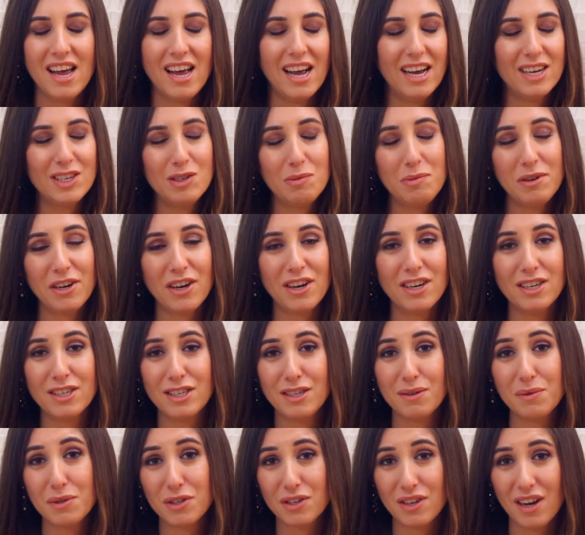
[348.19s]
And to be
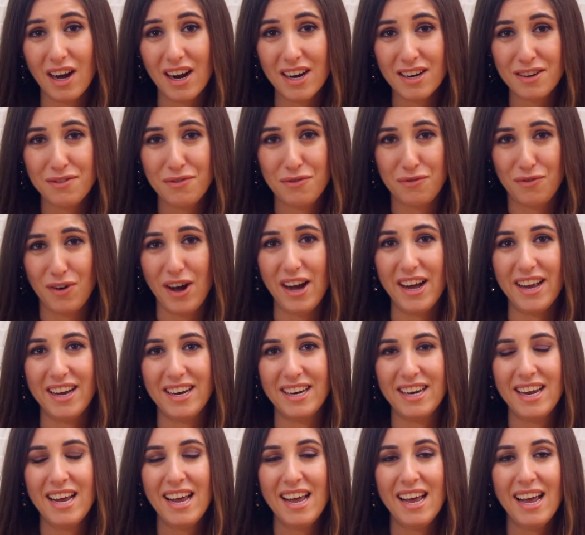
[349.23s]
honest, it was kind of
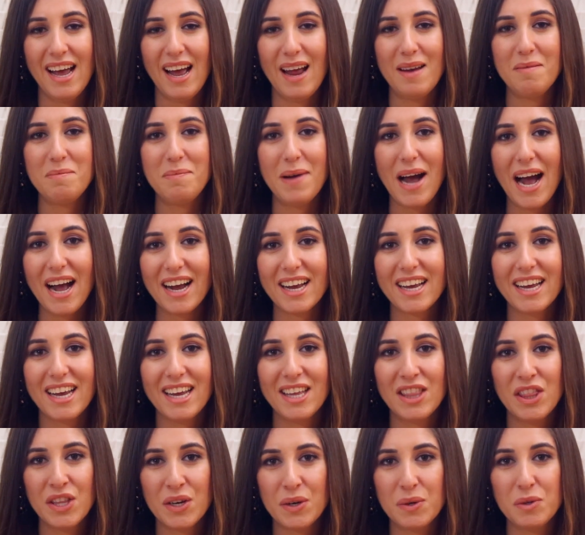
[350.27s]
fun. And back
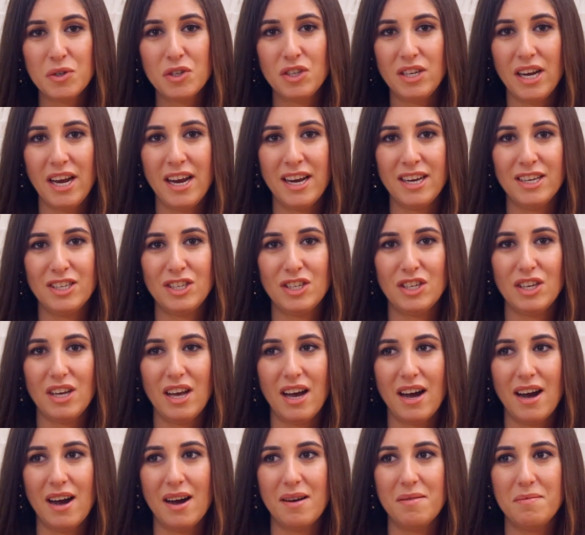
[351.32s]
in those days,
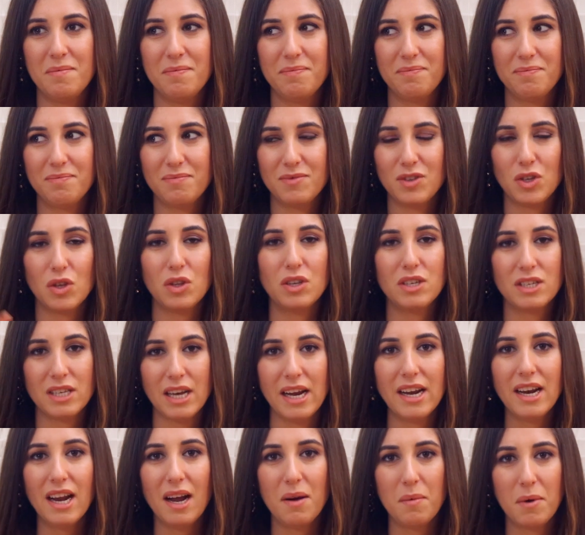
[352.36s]
so the
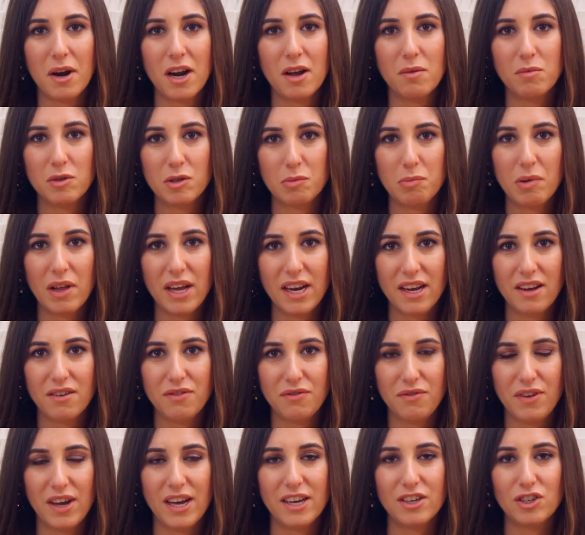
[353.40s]
site I went on was Plenty of
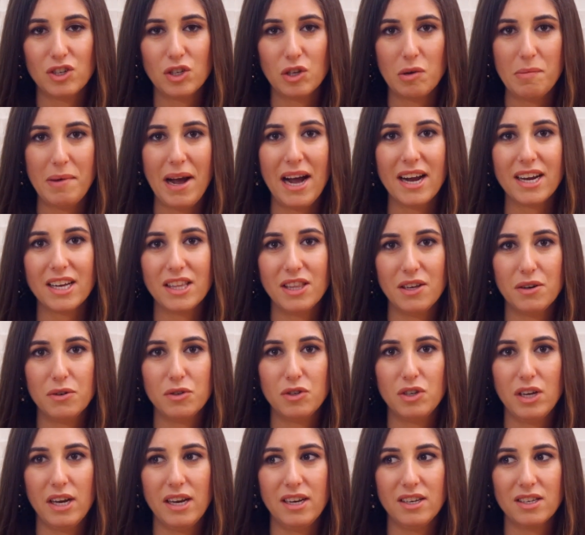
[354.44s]
Fish. So back in
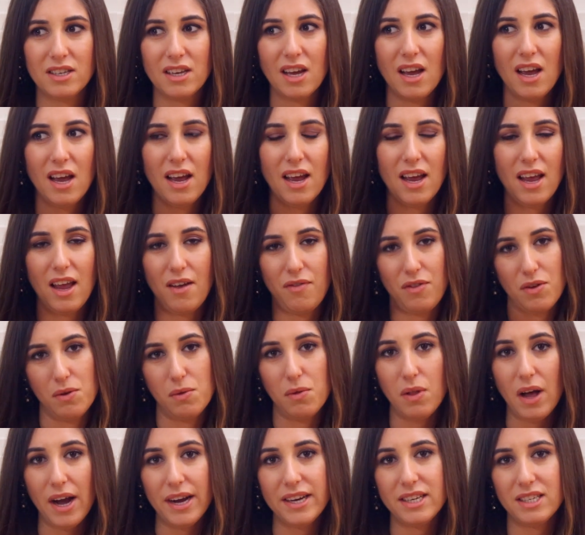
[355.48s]
those days, if you
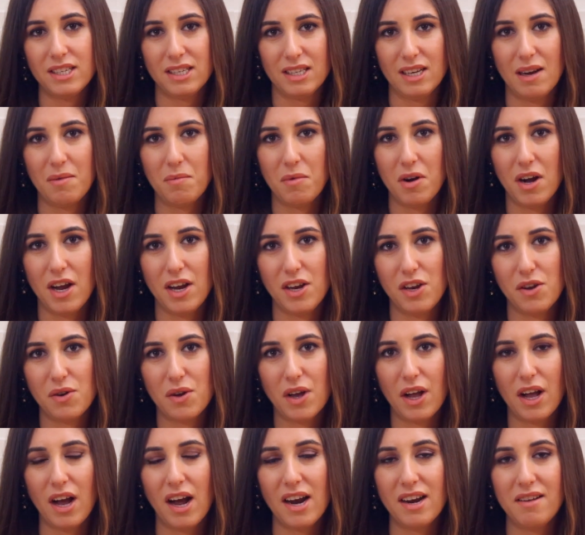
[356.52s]
liked someone, you
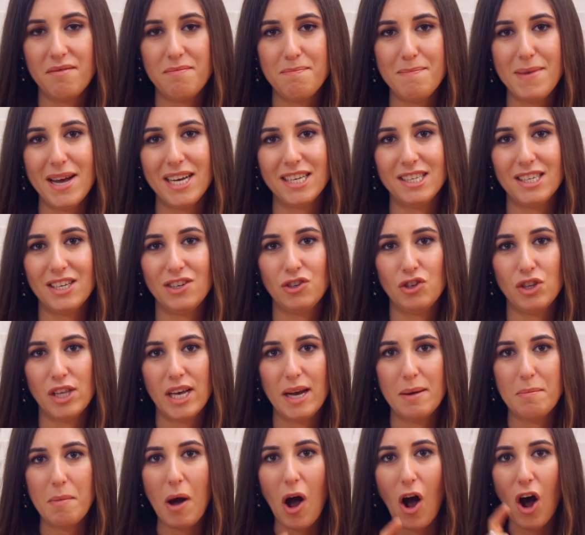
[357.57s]
could kind of message
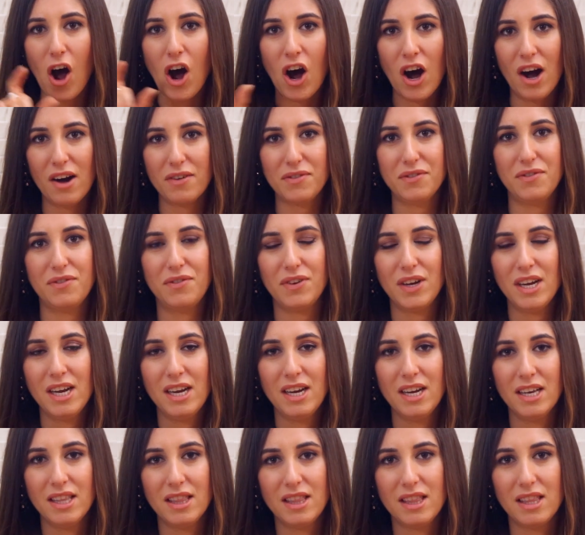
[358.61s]
them off
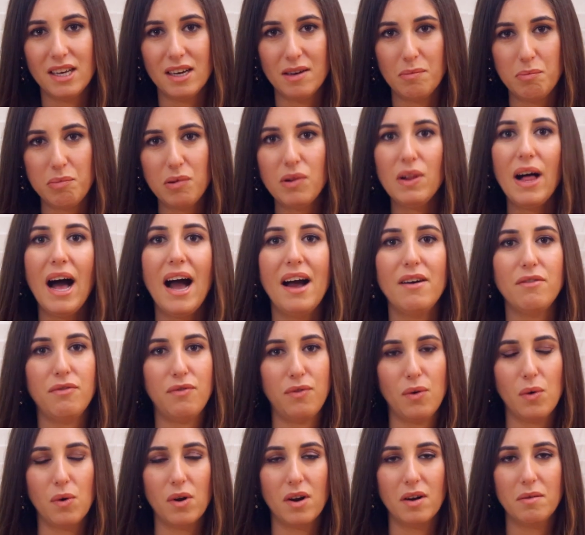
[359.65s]
the
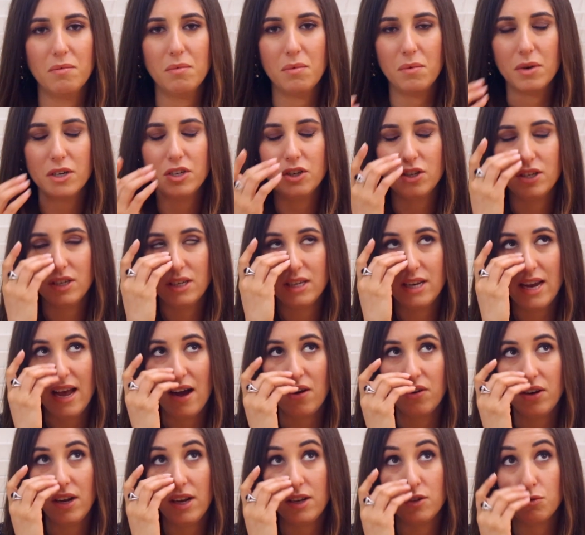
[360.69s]
platform, which
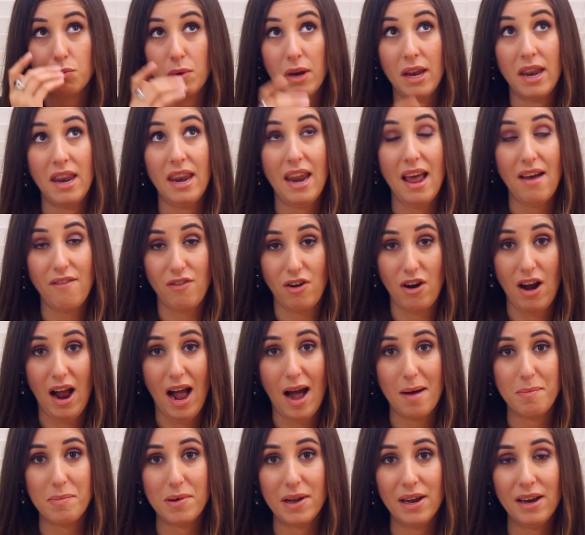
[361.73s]
nowadays would never
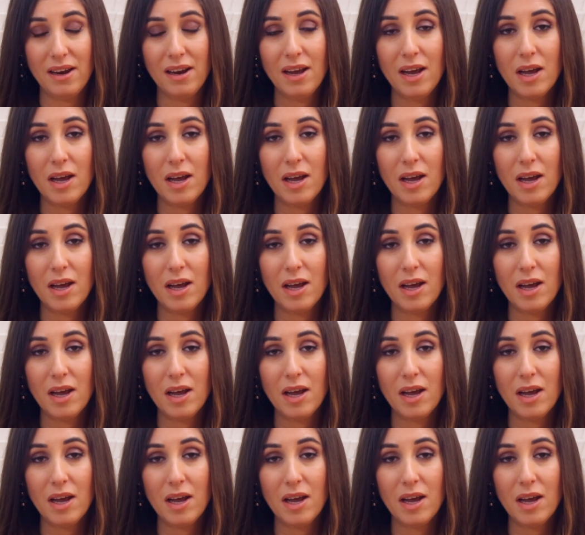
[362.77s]
happen.